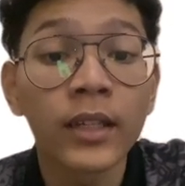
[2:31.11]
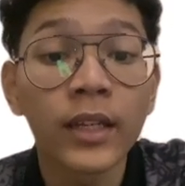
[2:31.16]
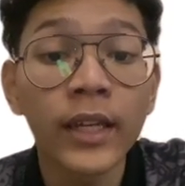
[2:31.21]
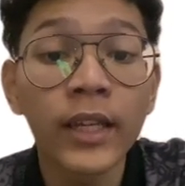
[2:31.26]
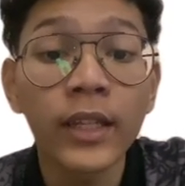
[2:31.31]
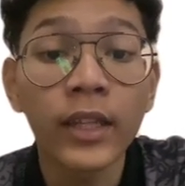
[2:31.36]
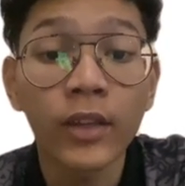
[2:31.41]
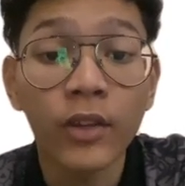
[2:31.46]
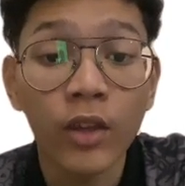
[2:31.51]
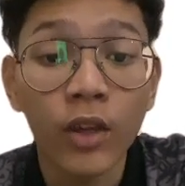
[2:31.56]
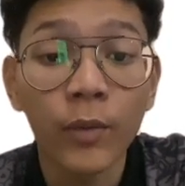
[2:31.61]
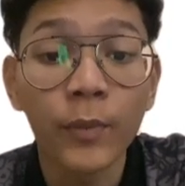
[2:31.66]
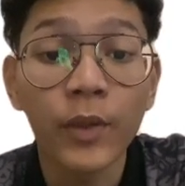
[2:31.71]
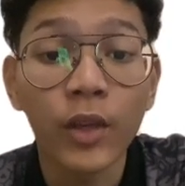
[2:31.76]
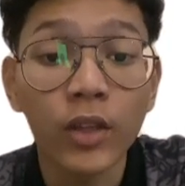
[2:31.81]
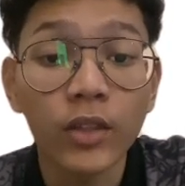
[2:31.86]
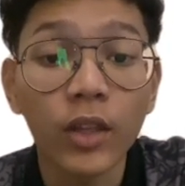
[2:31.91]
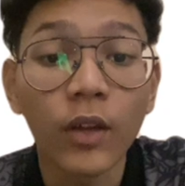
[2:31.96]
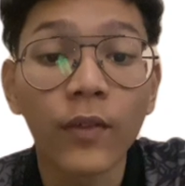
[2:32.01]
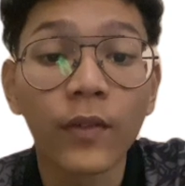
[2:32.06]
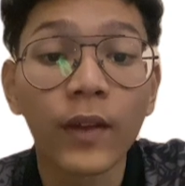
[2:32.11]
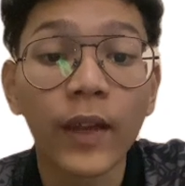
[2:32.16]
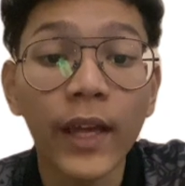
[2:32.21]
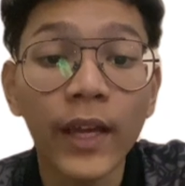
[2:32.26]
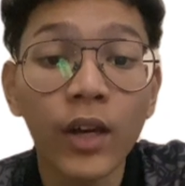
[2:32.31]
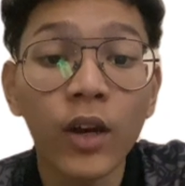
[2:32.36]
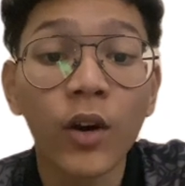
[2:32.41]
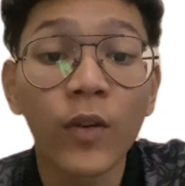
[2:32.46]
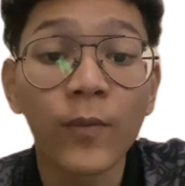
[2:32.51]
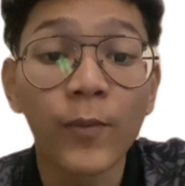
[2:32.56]
It occur because of
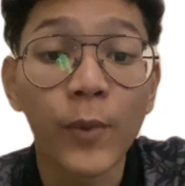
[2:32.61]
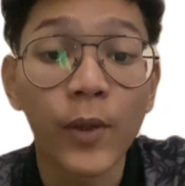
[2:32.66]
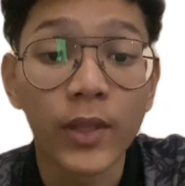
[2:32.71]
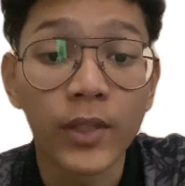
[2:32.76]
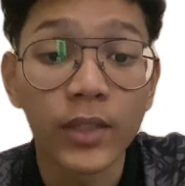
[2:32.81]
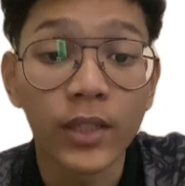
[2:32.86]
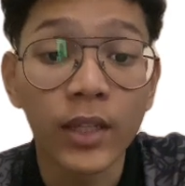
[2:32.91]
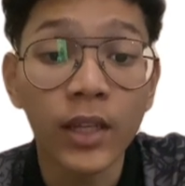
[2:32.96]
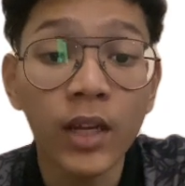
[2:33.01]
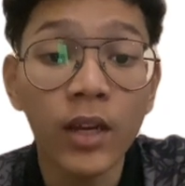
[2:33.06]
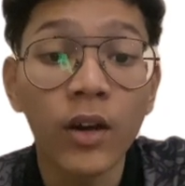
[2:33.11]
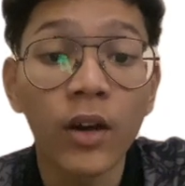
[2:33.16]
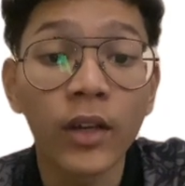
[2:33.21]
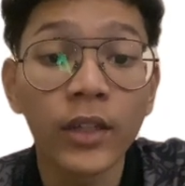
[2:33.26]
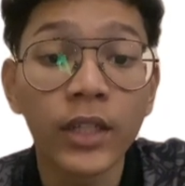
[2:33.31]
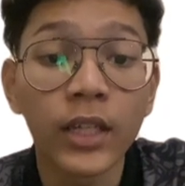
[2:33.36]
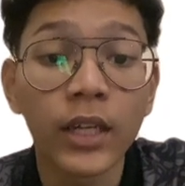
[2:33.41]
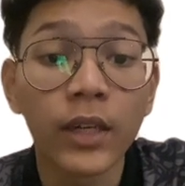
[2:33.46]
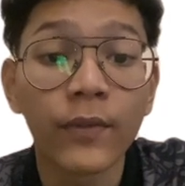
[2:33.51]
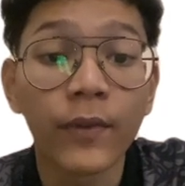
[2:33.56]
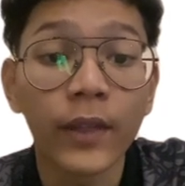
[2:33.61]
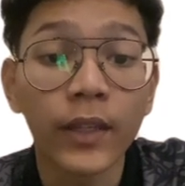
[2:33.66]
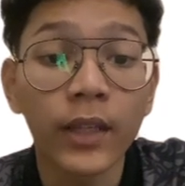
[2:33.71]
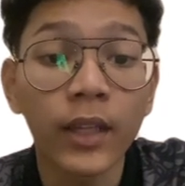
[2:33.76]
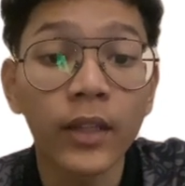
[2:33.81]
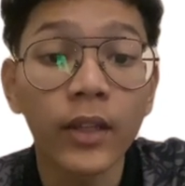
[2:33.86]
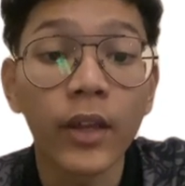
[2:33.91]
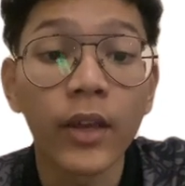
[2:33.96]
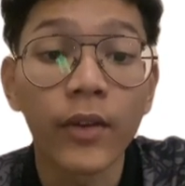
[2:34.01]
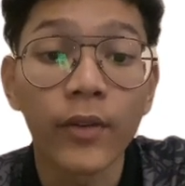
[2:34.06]
lack of pressure on the
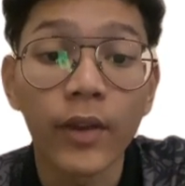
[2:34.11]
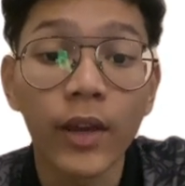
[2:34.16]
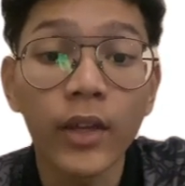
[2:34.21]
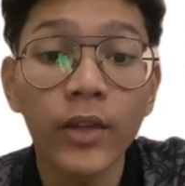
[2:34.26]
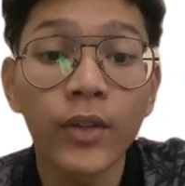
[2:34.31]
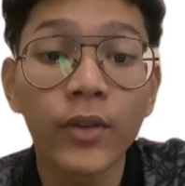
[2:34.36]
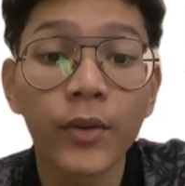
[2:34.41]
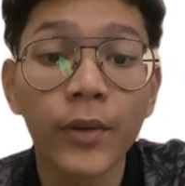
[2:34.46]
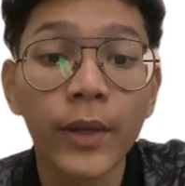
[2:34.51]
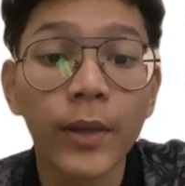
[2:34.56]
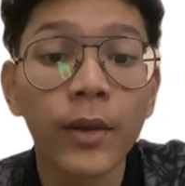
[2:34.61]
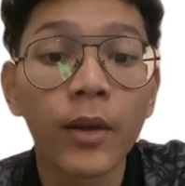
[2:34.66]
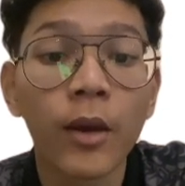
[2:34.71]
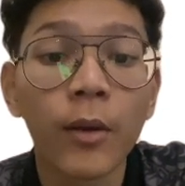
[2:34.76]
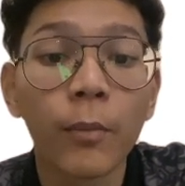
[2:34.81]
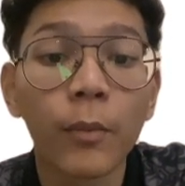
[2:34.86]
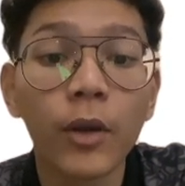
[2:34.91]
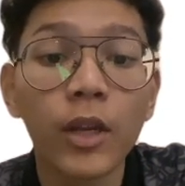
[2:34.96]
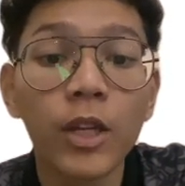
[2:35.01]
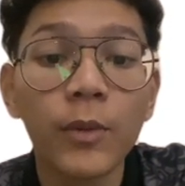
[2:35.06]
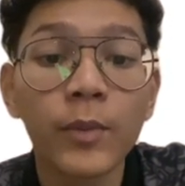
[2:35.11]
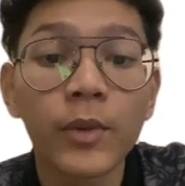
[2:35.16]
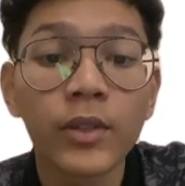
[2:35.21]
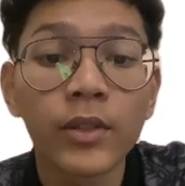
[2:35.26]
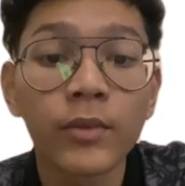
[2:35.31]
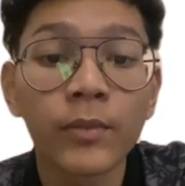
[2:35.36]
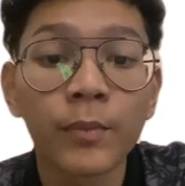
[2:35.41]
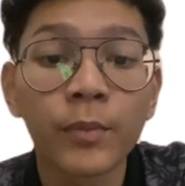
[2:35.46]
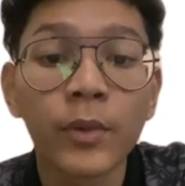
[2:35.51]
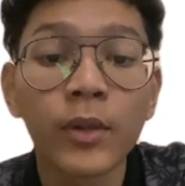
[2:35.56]
affected area during
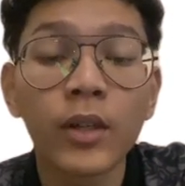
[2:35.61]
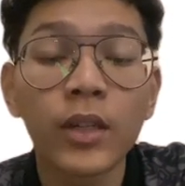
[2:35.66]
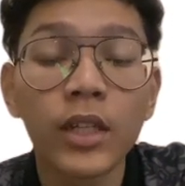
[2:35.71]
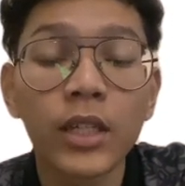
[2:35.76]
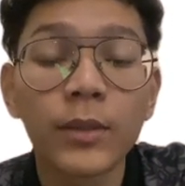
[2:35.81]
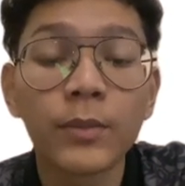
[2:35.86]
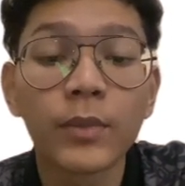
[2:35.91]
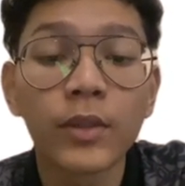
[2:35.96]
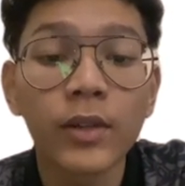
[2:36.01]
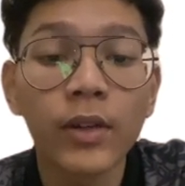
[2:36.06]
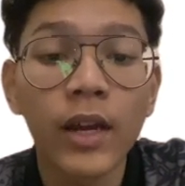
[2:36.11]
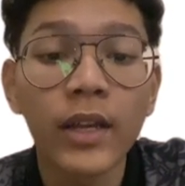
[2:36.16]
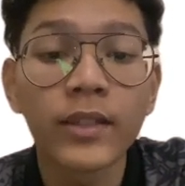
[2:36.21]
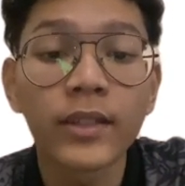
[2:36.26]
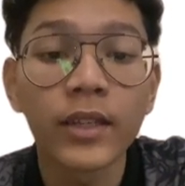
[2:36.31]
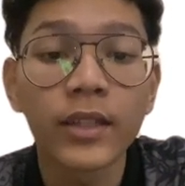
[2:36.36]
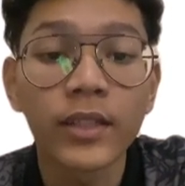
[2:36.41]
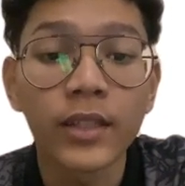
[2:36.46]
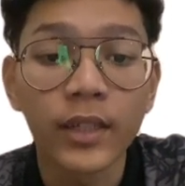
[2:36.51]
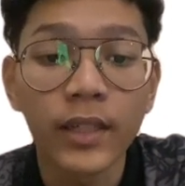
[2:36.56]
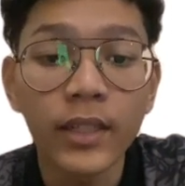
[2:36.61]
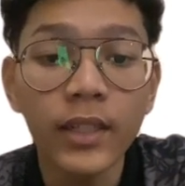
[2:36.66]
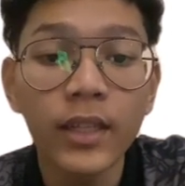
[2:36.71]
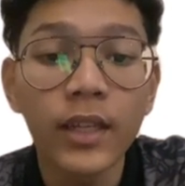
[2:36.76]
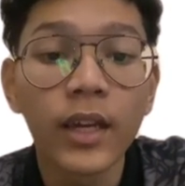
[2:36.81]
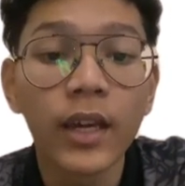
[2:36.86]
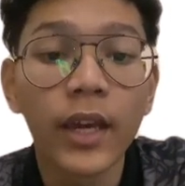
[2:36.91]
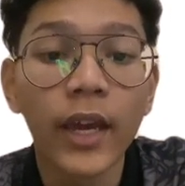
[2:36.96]
polymerization,